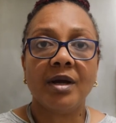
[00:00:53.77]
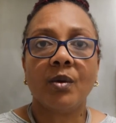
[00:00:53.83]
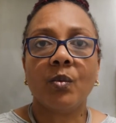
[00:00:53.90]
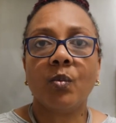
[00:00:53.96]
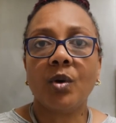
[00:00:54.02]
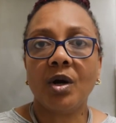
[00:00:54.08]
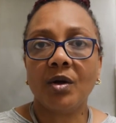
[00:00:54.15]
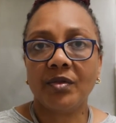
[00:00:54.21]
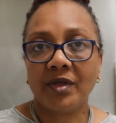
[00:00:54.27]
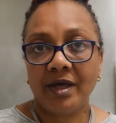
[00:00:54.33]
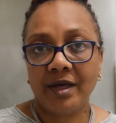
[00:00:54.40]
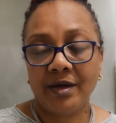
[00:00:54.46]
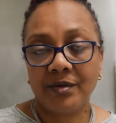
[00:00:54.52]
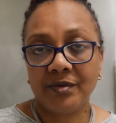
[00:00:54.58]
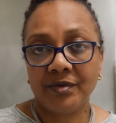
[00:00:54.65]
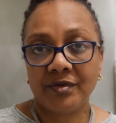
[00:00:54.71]
what the
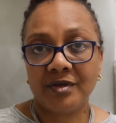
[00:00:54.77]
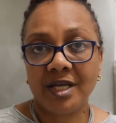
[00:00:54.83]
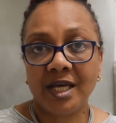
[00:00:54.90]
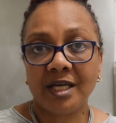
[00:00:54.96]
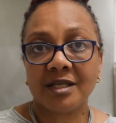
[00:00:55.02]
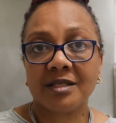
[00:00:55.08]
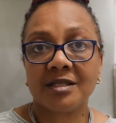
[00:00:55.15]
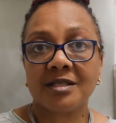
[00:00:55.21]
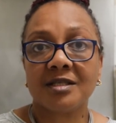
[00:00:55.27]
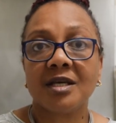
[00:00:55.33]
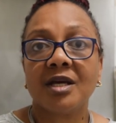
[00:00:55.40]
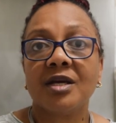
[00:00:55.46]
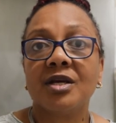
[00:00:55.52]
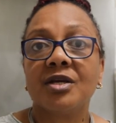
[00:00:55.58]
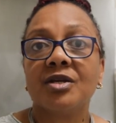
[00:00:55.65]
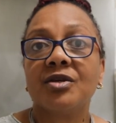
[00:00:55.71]
health next
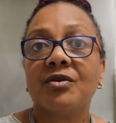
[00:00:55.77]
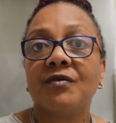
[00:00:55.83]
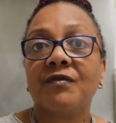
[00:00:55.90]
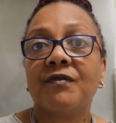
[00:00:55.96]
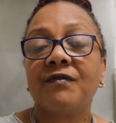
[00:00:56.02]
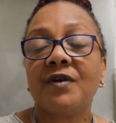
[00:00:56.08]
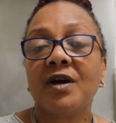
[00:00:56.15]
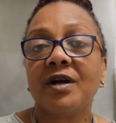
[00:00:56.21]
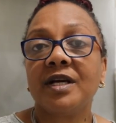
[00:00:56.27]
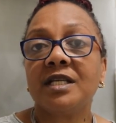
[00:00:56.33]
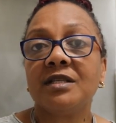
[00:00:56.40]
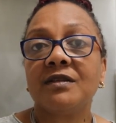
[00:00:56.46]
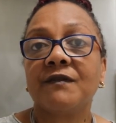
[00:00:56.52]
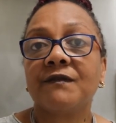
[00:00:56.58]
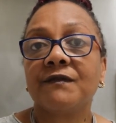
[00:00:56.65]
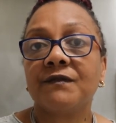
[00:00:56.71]
you'll
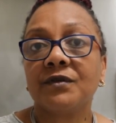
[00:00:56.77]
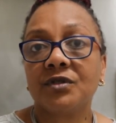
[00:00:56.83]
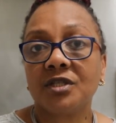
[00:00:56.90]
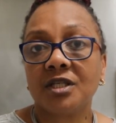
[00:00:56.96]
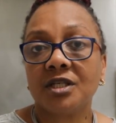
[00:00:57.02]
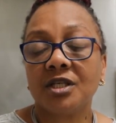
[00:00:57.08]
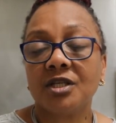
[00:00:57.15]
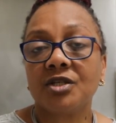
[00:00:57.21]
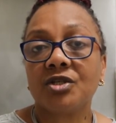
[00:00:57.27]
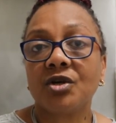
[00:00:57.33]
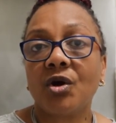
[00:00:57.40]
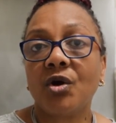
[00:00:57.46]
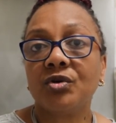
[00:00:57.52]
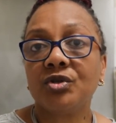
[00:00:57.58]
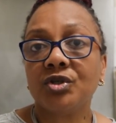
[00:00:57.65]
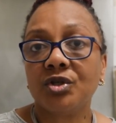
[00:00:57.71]
find the footage
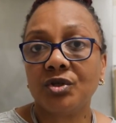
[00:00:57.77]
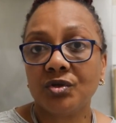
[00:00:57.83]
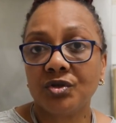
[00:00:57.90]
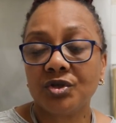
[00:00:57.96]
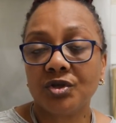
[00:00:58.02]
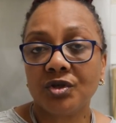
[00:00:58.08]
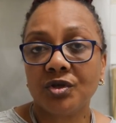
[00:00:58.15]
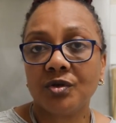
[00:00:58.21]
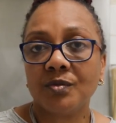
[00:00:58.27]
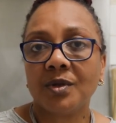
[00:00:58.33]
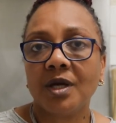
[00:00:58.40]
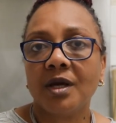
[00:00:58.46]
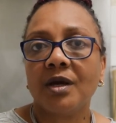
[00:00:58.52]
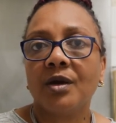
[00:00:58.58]
on YouTube